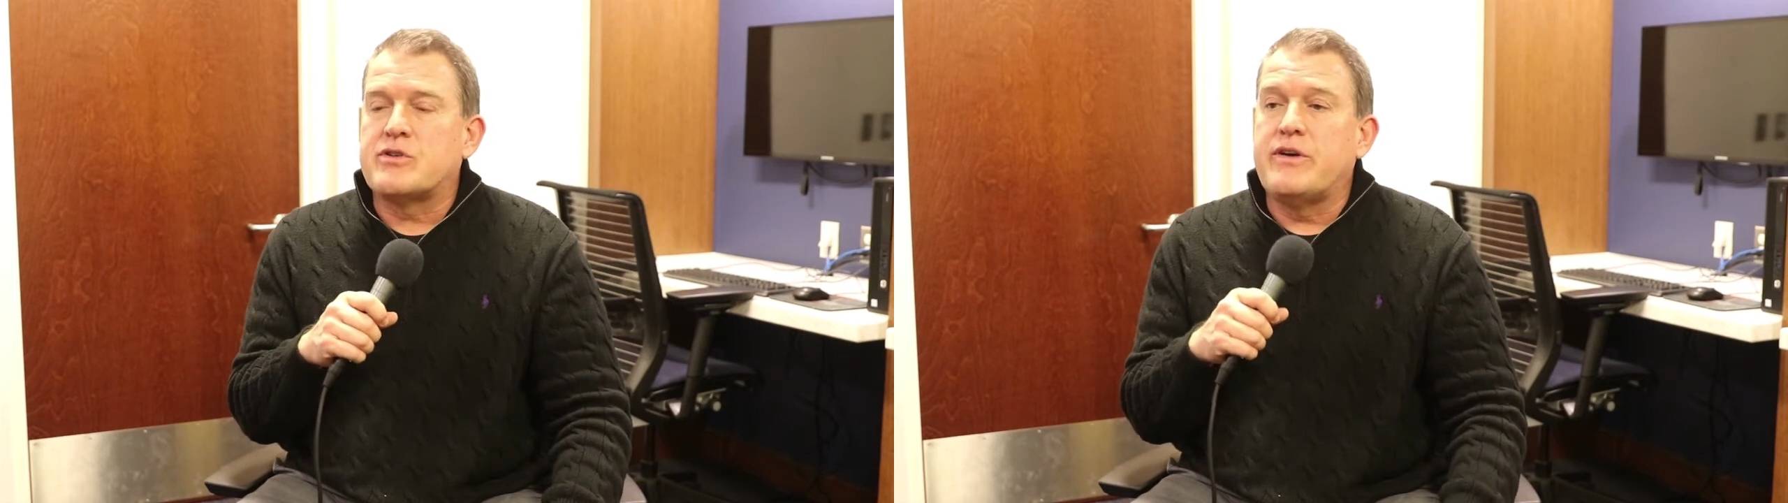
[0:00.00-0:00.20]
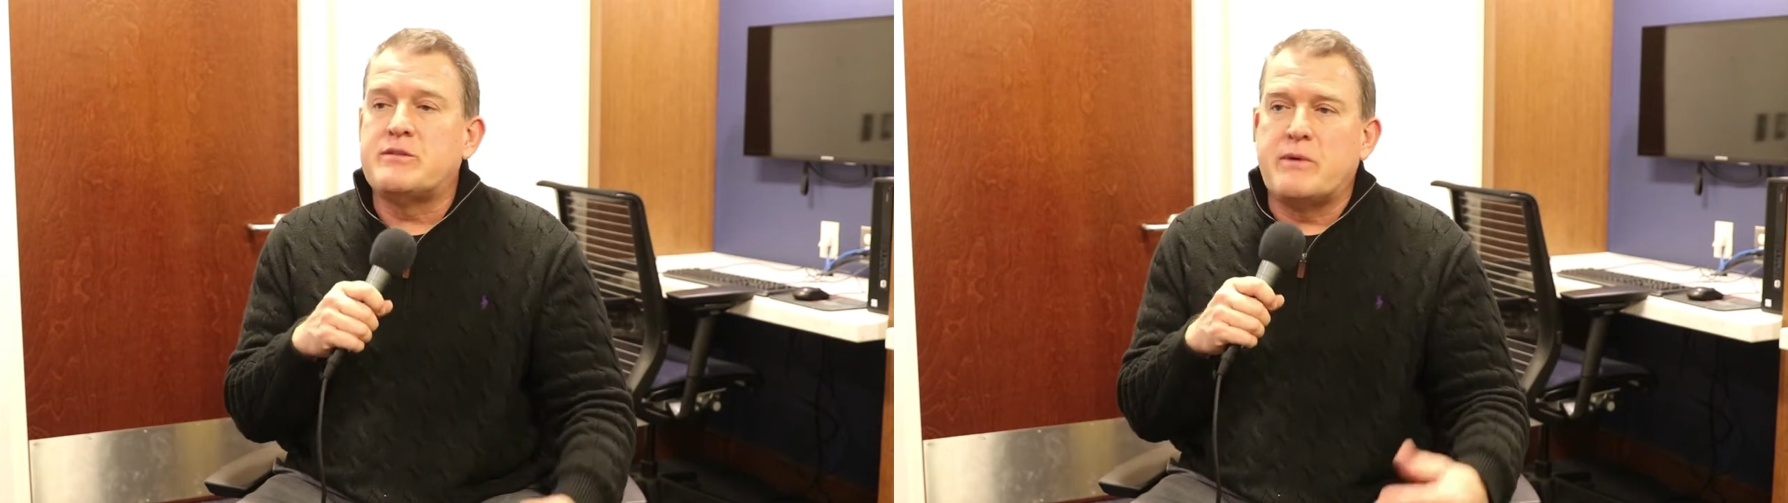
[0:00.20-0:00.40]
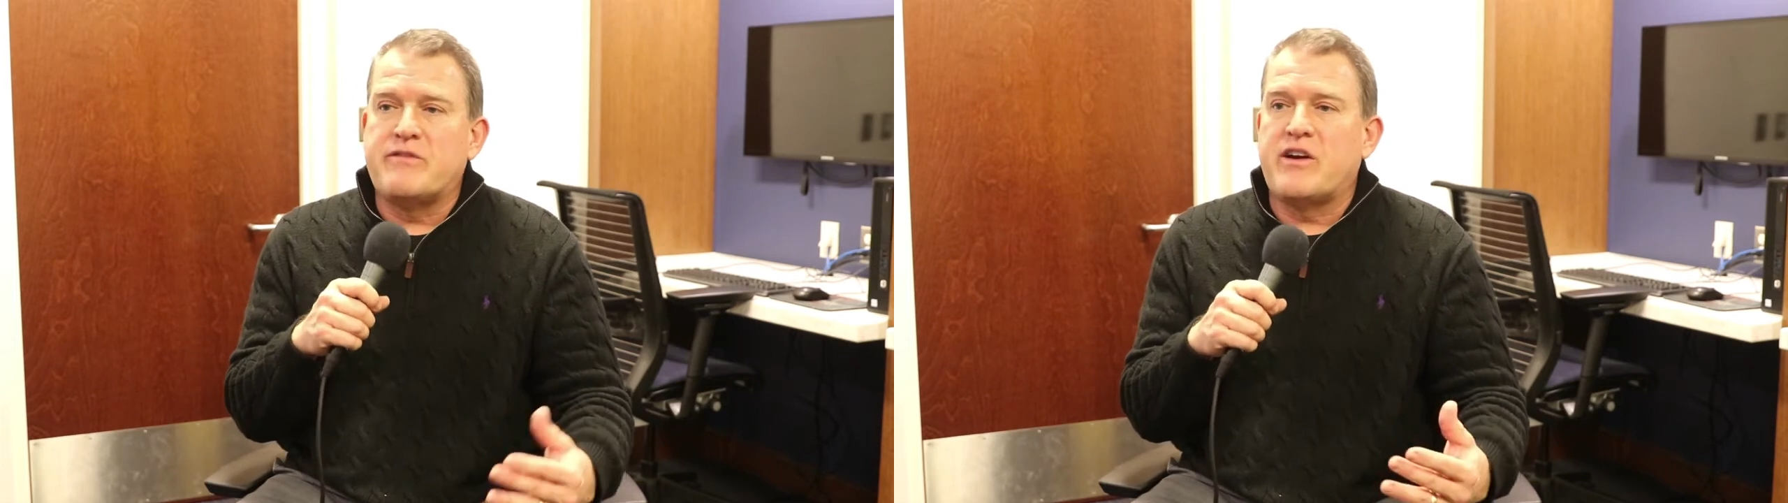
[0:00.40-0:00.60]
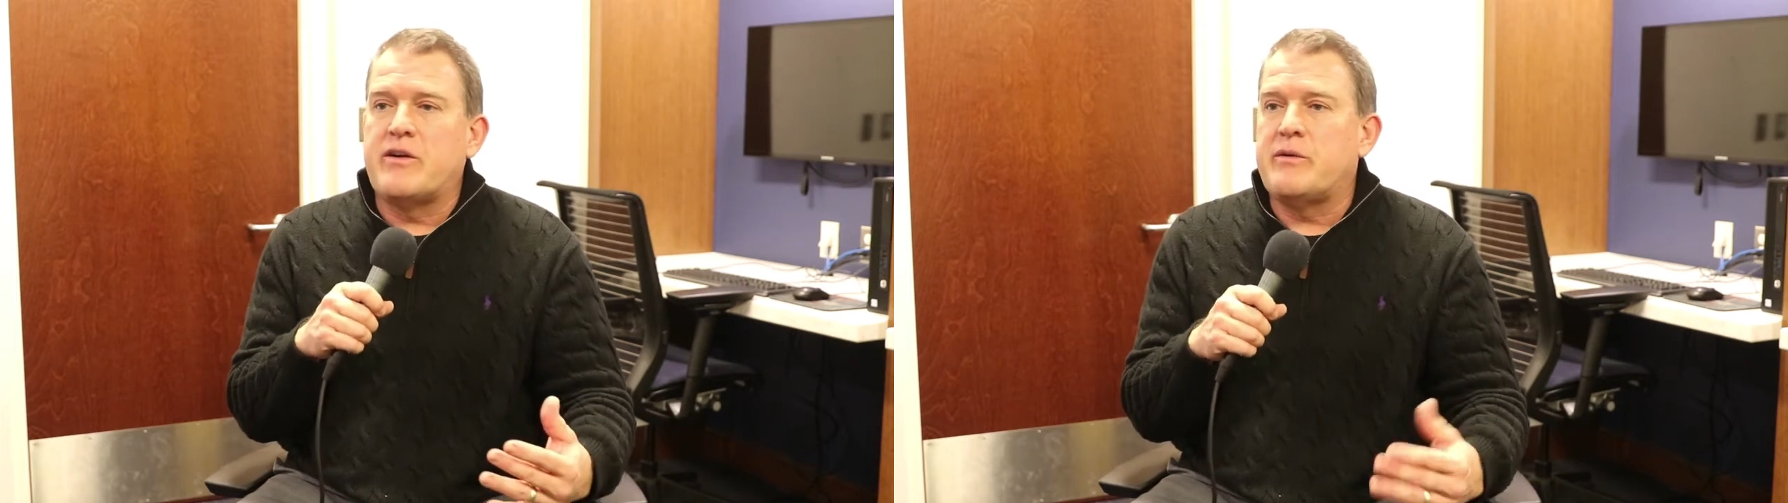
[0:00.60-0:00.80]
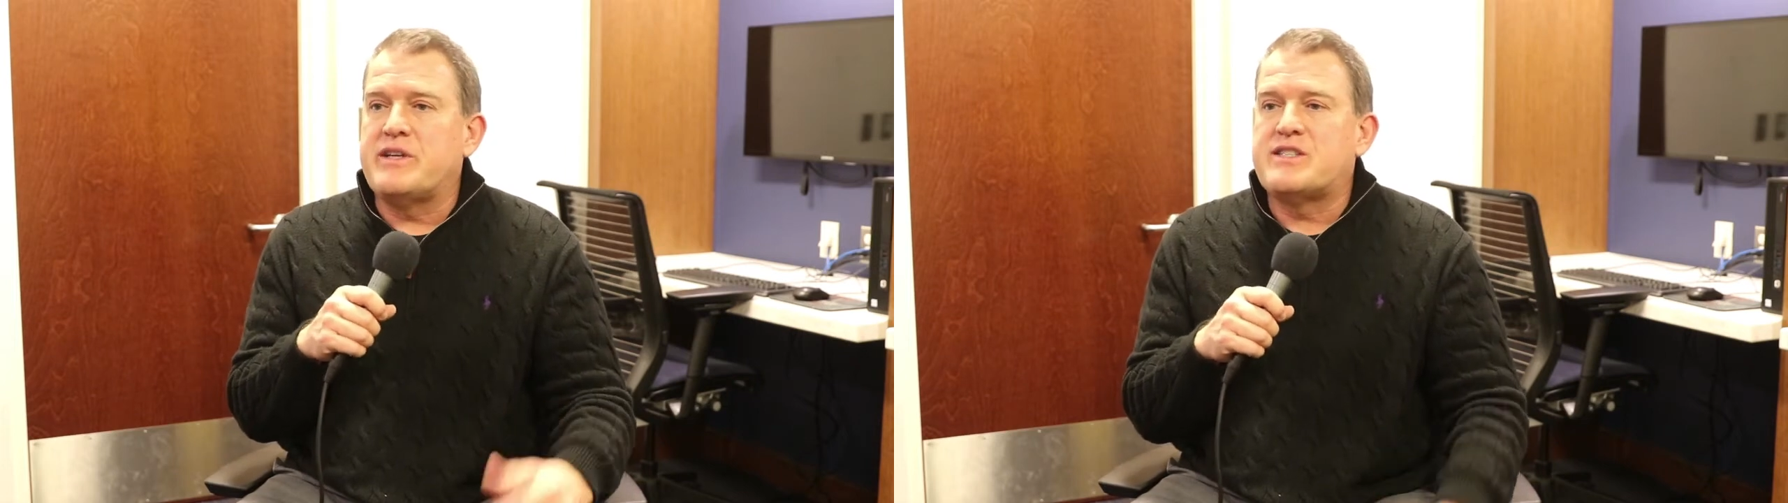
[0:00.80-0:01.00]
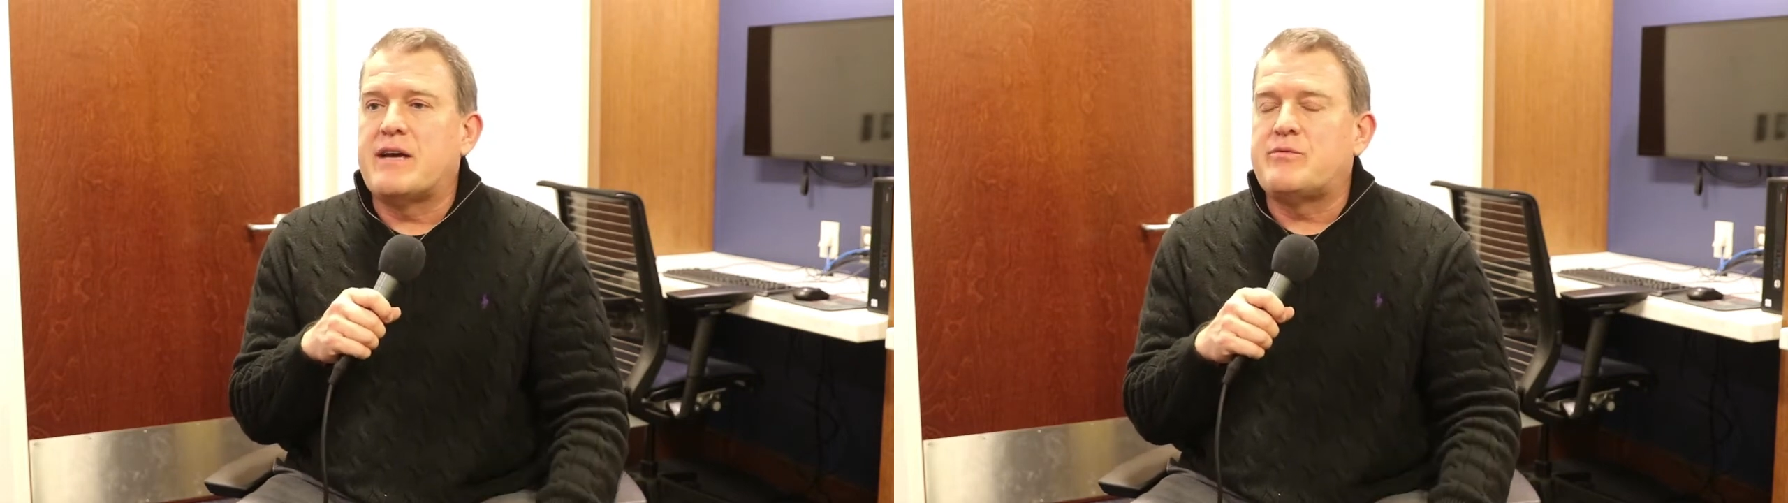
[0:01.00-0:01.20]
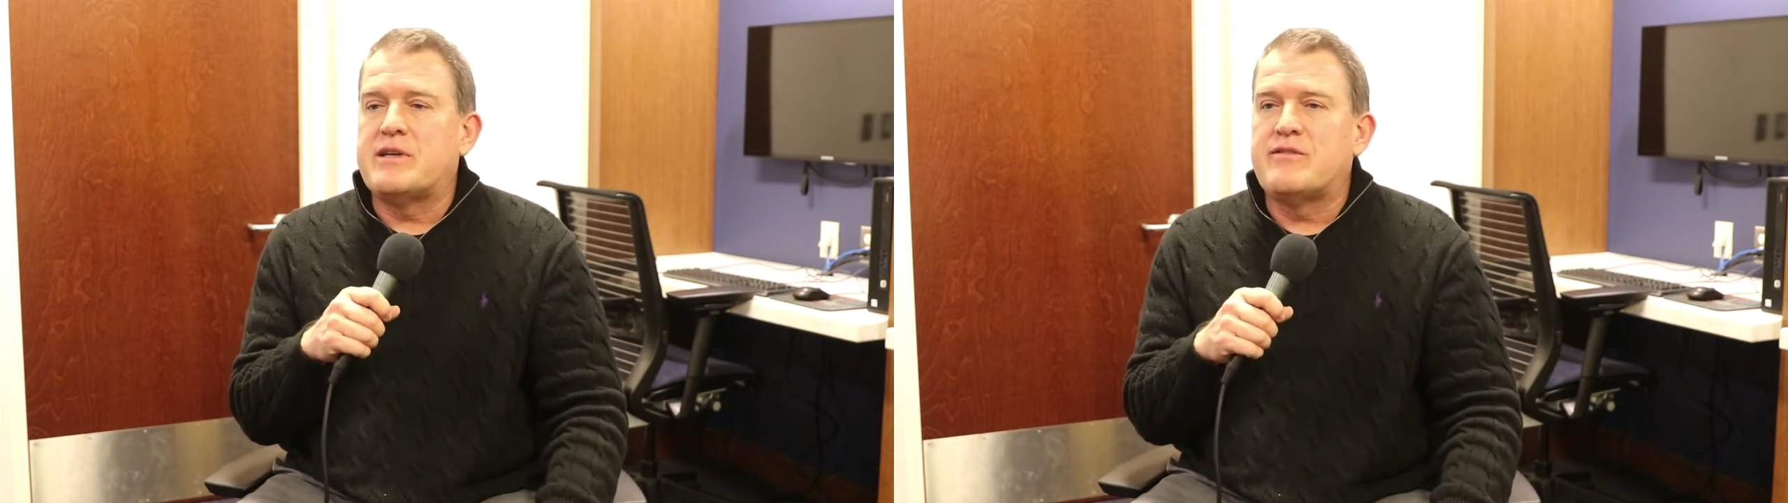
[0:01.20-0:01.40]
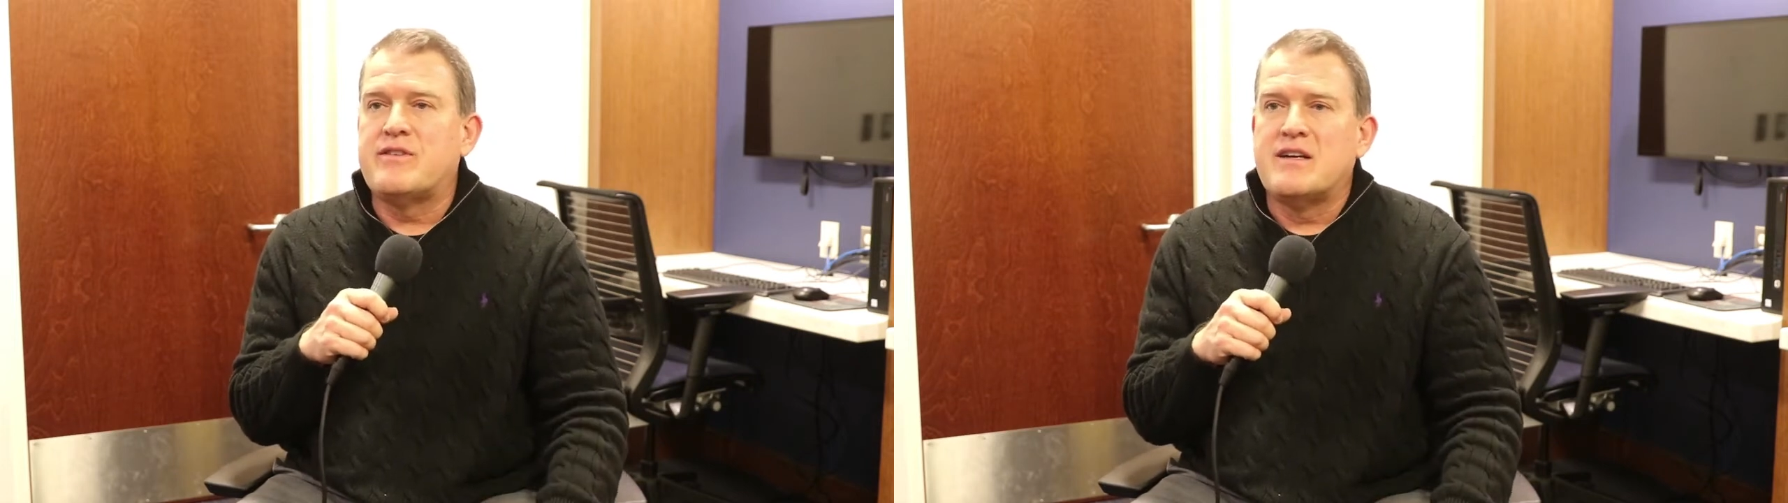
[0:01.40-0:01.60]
so he's been very receptive.